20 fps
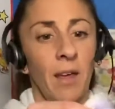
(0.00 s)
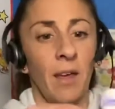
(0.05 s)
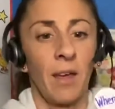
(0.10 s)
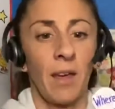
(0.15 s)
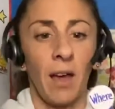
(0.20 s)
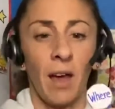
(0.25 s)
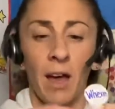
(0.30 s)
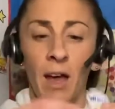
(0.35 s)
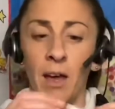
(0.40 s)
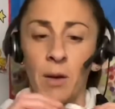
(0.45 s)

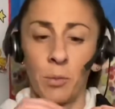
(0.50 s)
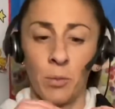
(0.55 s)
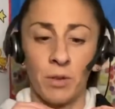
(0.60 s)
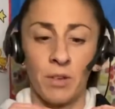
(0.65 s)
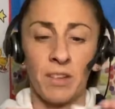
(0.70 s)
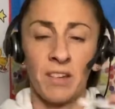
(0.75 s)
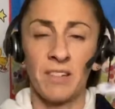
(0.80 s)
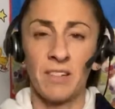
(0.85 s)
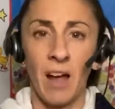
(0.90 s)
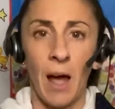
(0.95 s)
I will
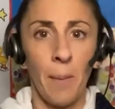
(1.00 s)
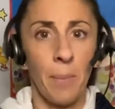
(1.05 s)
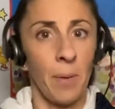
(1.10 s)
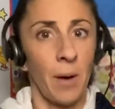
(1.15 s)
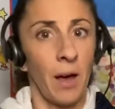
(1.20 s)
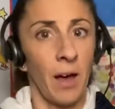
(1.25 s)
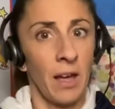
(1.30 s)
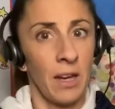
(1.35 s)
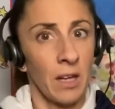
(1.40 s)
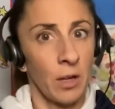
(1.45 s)
stop
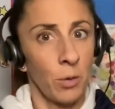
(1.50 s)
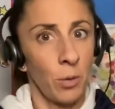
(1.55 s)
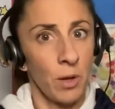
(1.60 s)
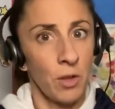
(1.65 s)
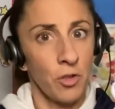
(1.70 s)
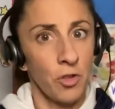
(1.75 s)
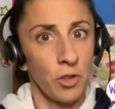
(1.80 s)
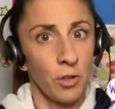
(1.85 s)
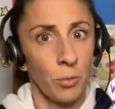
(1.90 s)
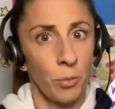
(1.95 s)
on a
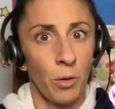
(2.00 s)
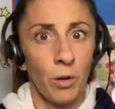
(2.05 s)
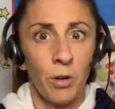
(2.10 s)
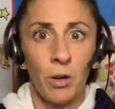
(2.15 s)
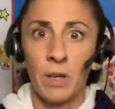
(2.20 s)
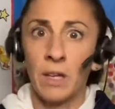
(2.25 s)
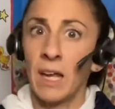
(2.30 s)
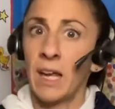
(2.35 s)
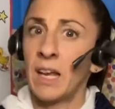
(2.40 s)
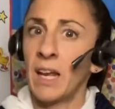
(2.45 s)
question
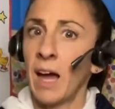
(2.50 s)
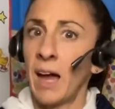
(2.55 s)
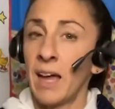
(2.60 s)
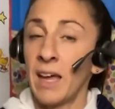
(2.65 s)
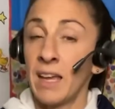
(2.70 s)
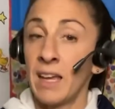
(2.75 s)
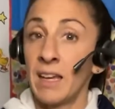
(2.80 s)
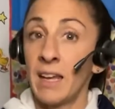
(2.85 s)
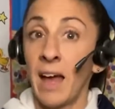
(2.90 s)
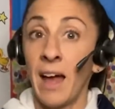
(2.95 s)
word, and I
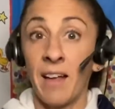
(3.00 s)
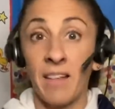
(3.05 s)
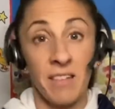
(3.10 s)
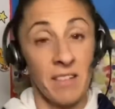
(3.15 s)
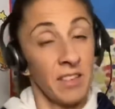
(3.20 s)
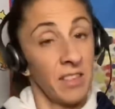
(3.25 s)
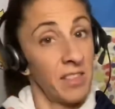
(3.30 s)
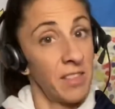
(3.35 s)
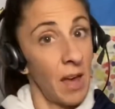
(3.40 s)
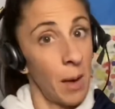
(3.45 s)
can ask
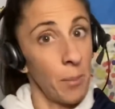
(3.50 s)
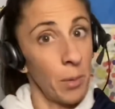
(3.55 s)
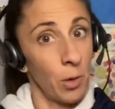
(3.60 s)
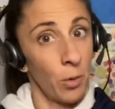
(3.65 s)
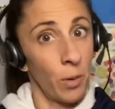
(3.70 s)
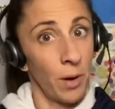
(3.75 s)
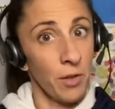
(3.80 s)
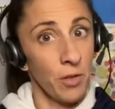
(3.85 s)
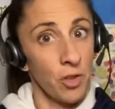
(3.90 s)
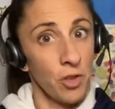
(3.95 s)
them a
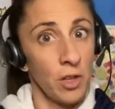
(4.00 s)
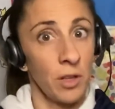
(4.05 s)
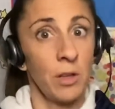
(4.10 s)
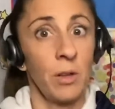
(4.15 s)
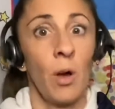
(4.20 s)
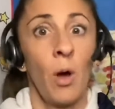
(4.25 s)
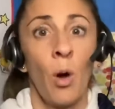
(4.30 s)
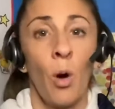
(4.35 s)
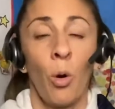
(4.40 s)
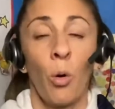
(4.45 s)
question,
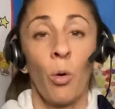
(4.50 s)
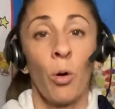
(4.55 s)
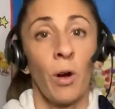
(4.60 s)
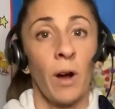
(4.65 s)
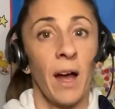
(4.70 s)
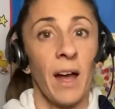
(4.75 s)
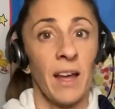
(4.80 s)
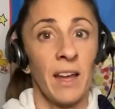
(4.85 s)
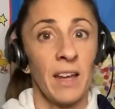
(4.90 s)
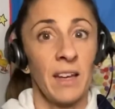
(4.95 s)
or
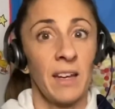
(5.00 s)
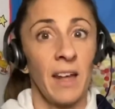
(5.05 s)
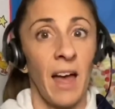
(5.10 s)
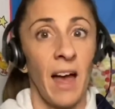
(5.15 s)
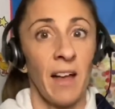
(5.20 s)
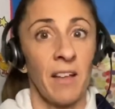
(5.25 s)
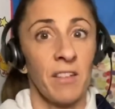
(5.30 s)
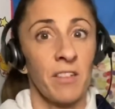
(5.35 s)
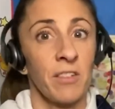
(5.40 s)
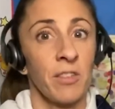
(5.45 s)
I can
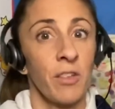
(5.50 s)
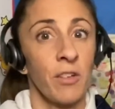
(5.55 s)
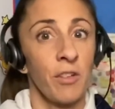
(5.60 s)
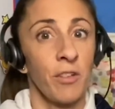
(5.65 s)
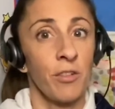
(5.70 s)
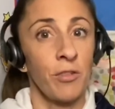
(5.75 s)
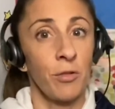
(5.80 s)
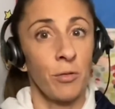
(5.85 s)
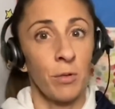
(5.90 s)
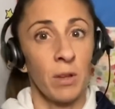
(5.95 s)
ask the
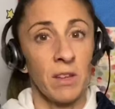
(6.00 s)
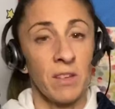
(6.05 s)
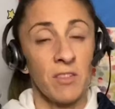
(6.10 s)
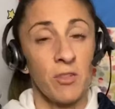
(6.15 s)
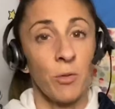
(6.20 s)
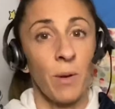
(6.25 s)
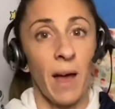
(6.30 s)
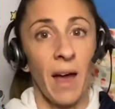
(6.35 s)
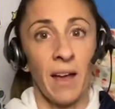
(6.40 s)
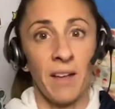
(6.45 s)
student
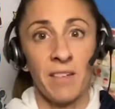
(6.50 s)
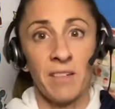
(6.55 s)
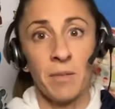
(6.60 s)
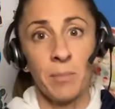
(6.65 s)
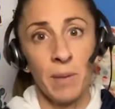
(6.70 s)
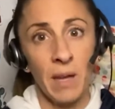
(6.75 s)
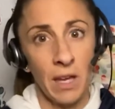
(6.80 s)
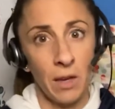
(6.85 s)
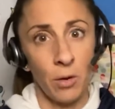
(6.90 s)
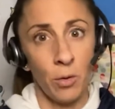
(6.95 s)
to ask
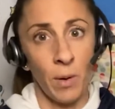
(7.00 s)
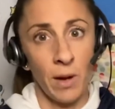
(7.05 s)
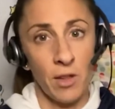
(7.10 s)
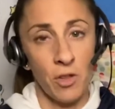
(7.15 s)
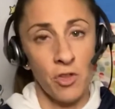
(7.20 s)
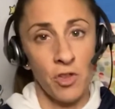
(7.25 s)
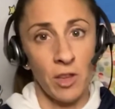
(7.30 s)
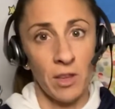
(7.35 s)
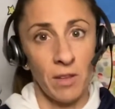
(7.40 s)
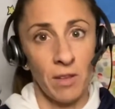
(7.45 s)
me a
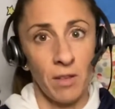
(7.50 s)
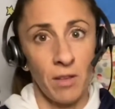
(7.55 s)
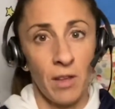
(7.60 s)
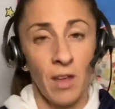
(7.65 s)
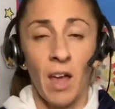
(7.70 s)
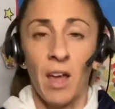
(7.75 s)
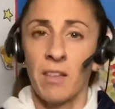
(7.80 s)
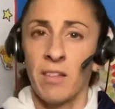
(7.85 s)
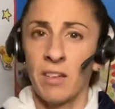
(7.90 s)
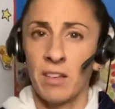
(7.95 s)
question.
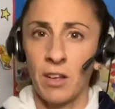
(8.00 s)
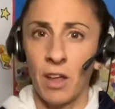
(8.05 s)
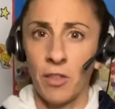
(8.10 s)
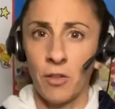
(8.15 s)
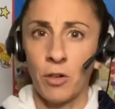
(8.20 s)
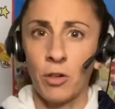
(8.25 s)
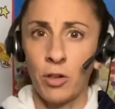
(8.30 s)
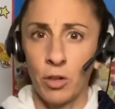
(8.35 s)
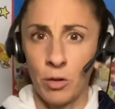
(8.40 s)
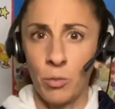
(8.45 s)
It's
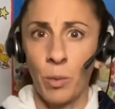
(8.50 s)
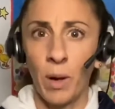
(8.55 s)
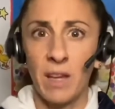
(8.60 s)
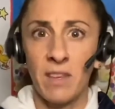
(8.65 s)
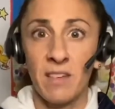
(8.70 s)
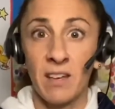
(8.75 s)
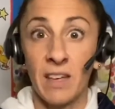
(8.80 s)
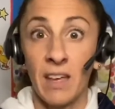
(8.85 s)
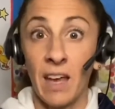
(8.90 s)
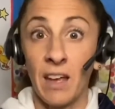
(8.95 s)
another good way
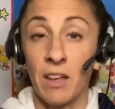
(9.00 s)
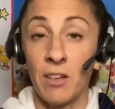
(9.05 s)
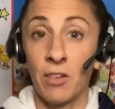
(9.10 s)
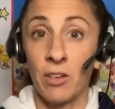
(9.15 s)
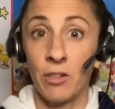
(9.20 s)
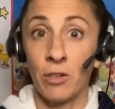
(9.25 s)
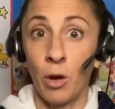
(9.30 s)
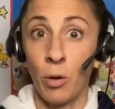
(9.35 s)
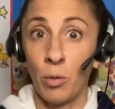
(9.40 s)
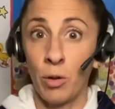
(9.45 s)
to get
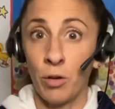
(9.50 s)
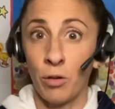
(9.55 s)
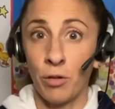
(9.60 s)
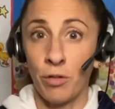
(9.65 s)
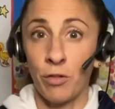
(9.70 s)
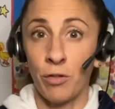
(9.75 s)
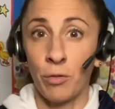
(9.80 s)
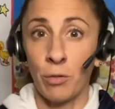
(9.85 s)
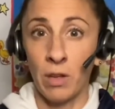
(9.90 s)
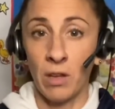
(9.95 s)
to know your
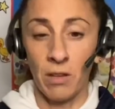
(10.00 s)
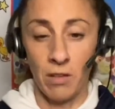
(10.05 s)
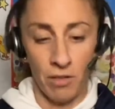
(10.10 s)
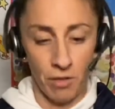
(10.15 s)
student.